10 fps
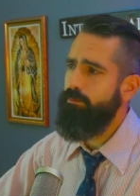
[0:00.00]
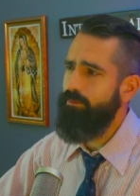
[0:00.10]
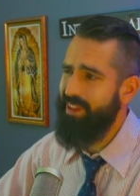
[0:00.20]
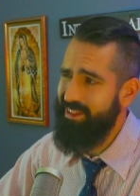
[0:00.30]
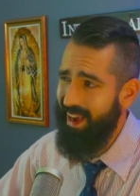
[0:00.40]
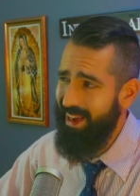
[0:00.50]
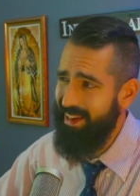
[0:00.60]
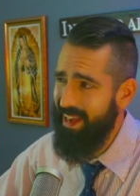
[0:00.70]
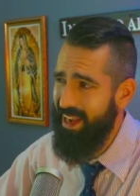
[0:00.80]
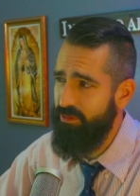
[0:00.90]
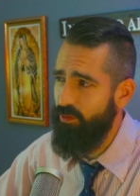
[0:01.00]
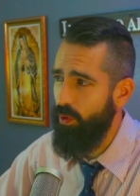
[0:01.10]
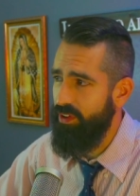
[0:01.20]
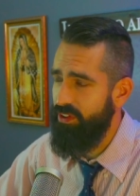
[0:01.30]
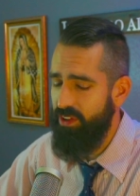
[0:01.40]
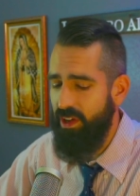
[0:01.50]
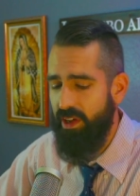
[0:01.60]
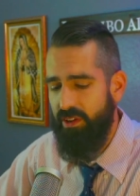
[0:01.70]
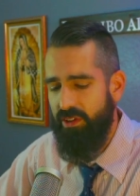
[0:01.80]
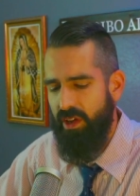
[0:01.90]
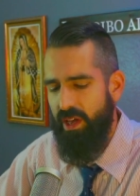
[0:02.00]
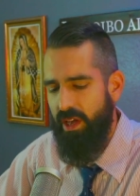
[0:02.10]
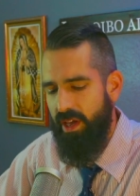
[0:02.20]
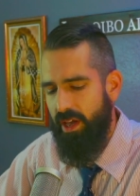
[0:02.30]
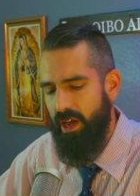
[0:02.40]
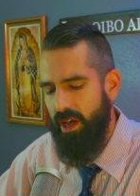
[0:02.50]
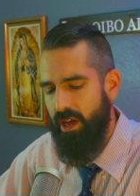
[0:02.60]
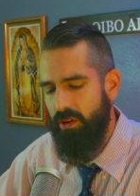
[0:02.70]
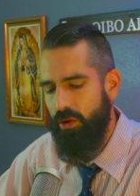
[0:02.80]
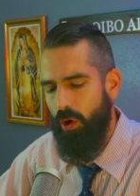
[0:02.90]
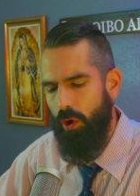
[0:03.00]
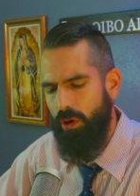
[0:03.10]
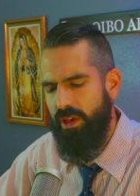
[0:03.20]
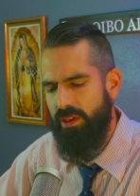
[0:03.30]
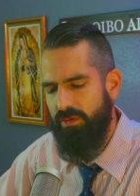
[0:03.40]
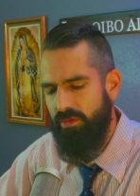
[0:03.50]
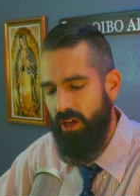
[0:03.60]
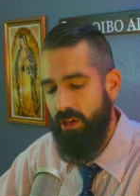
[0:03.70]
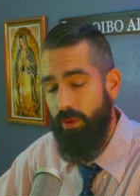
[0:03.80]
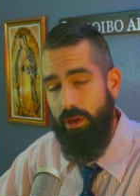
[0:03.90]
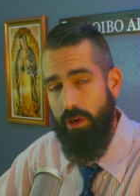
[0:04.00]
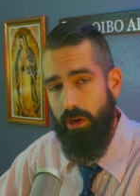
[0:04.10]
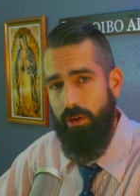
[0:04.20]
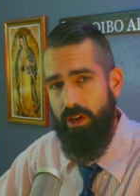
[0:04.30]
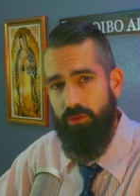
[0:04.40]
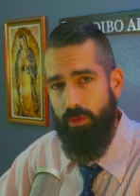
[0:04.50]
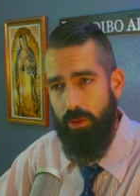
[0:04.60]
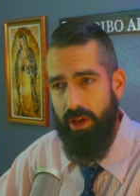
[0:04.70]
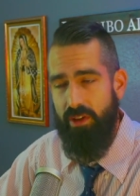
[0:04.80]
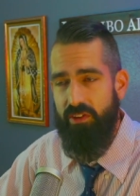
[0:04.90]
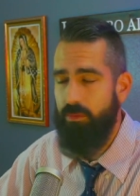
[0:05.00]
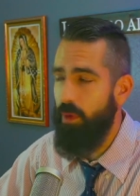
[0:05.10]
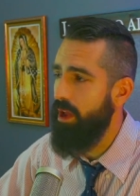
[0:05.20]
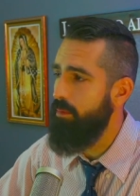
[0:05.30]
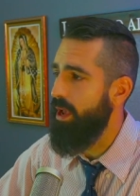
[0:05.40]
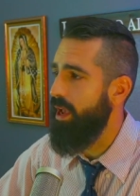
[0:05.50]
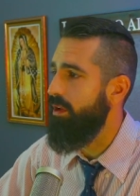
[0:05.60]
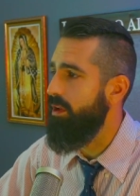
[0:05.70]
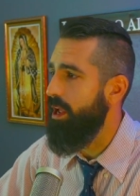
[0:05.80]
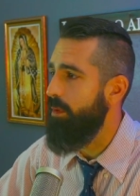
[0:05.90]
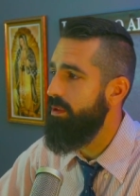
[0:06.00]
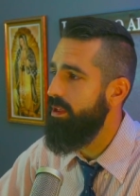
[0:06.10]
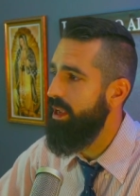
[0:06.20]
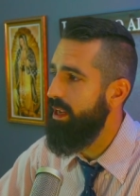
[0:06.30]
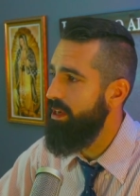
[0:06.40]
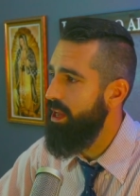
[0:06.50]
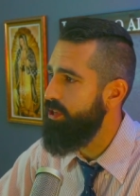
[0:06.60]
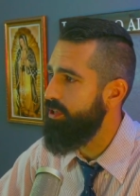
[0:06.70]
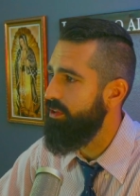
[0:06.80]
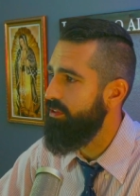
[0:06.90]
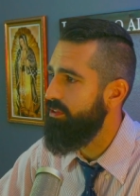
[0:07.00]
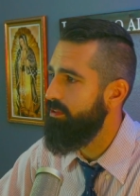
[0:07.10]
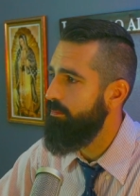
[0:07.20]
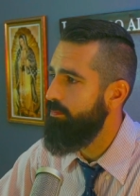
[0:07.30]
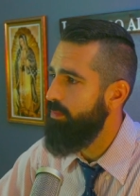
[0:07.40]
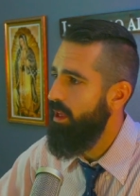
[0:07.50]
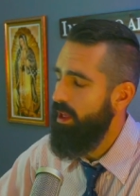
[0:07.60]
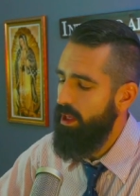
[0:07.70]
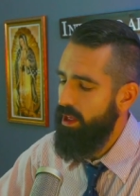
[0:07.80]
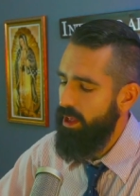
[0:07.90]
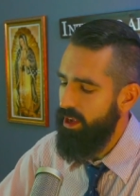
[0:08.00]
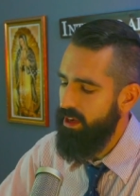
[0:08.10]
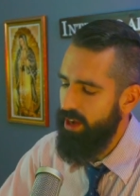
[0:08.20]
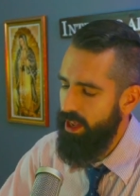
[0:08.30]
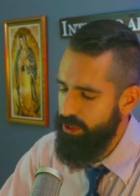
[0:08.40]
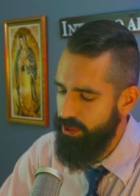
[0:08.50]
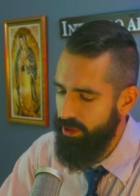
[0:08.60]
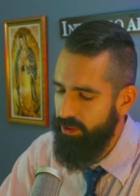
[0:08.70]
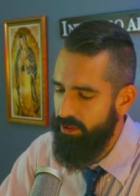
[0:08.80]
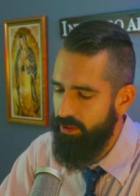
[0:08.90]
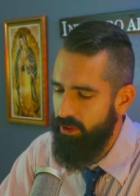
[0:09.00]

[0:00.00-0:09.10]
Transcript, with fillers: He died in 846, and early the following year, he's replaced by a man named Ignatius. Ignatius,